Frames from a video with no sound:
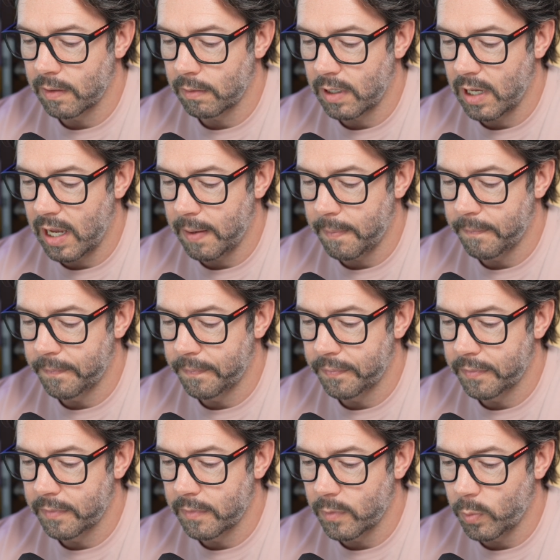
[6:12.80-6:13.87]
Okay,
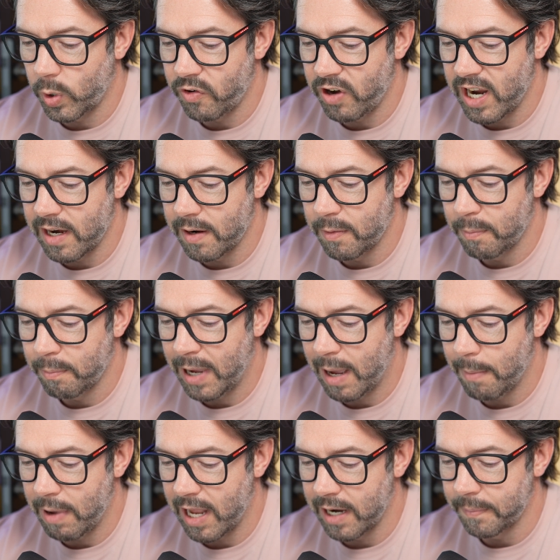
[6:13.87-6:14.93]
we're in.
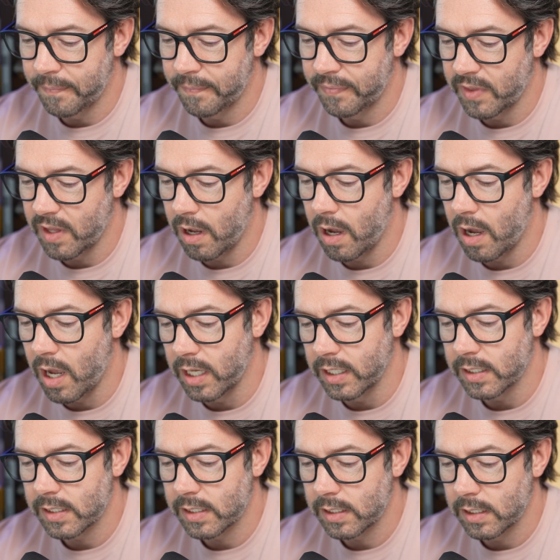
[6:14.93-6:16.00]
Batman.
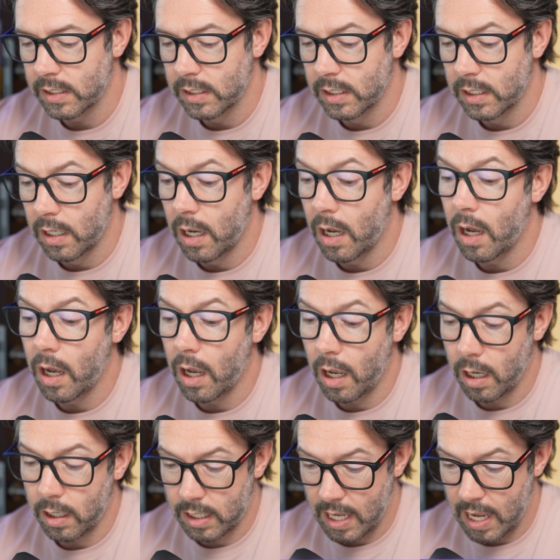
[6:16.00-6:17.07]
Nice.
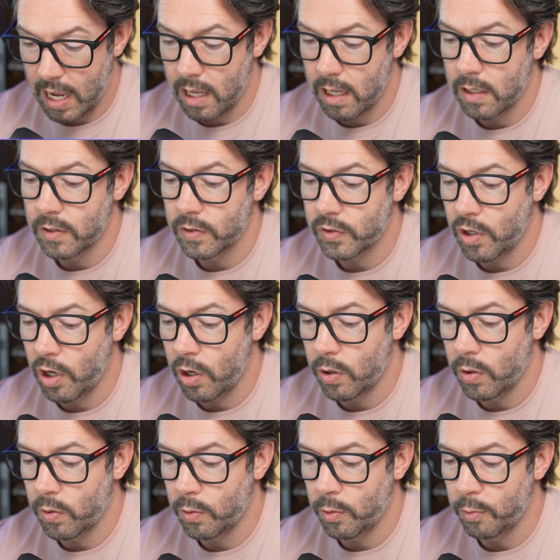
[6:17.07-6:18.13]
Okay,
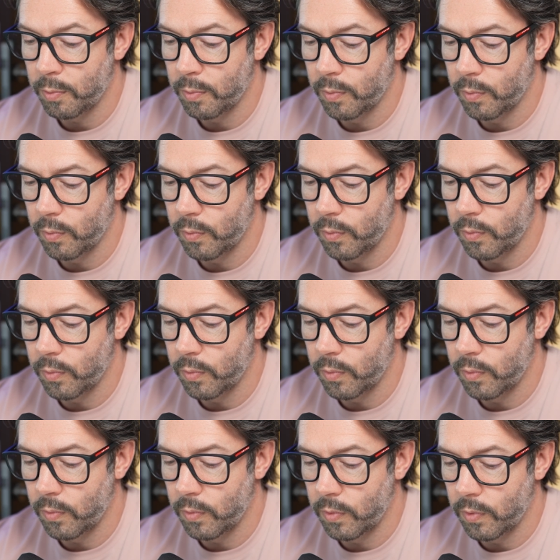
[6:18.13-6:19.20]
so
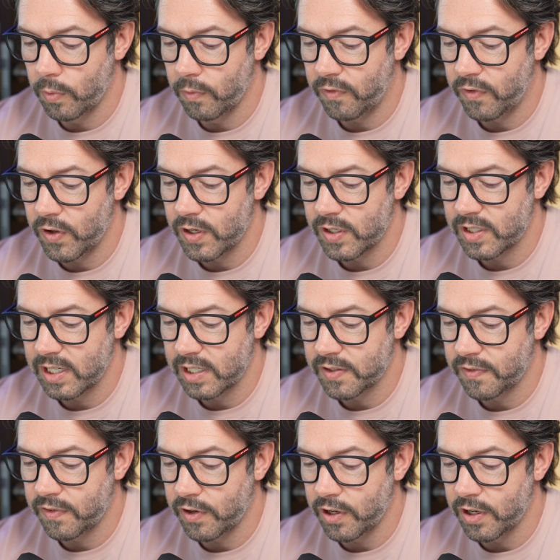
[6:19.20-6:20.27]
first
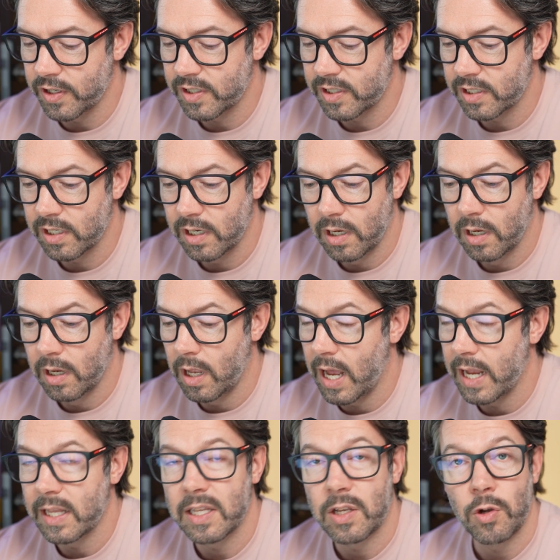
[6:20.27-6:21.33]
things first,
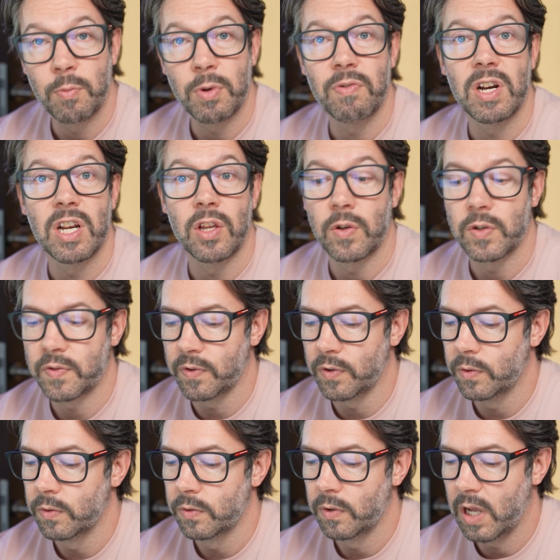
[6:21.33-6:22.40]
it could be really
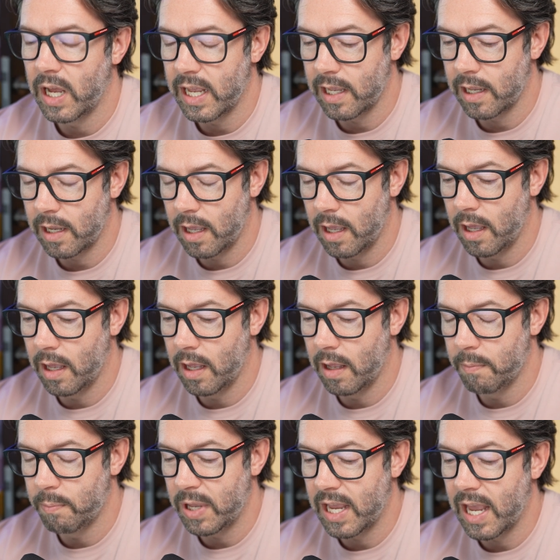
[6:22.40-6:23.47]
useful.
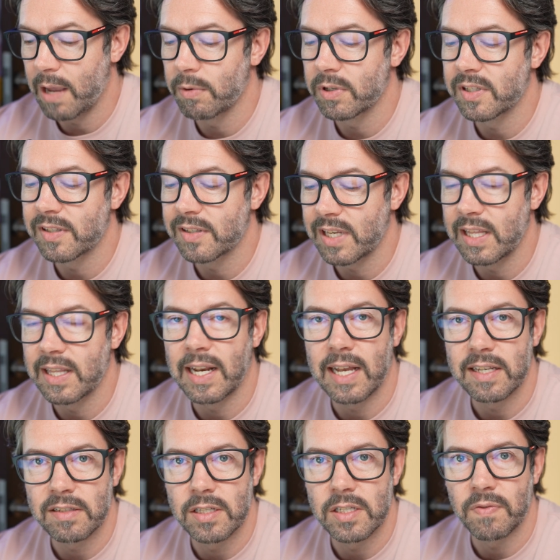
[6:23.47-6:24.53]
Being able to see the
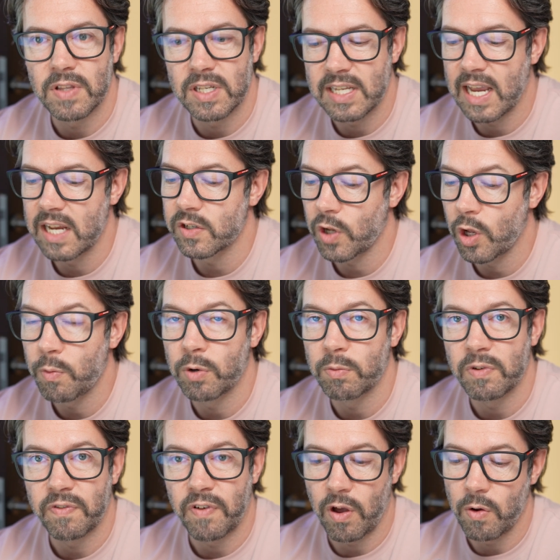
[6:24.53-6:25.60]
lessons for the day, just open
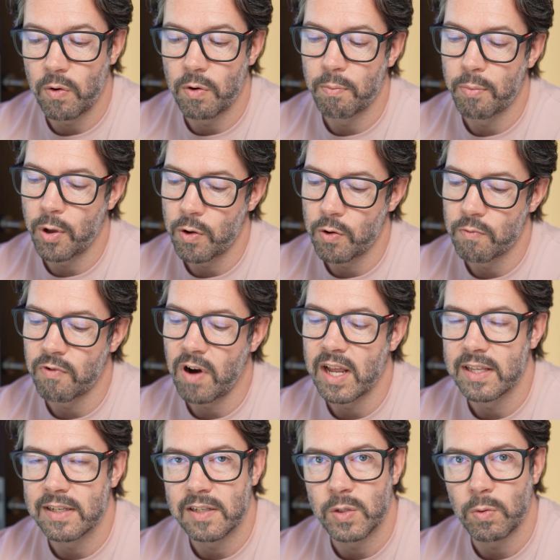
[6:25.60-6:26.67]
up your phone, boom,
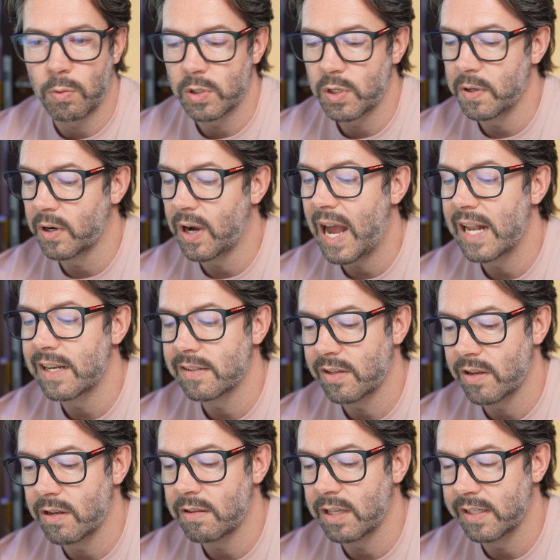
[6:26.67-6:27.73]
right, this is what we're doing, or add
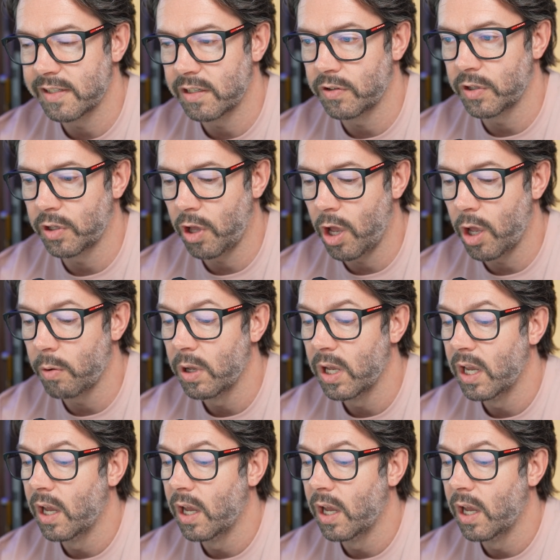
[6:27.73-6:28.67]
certain things in on the go.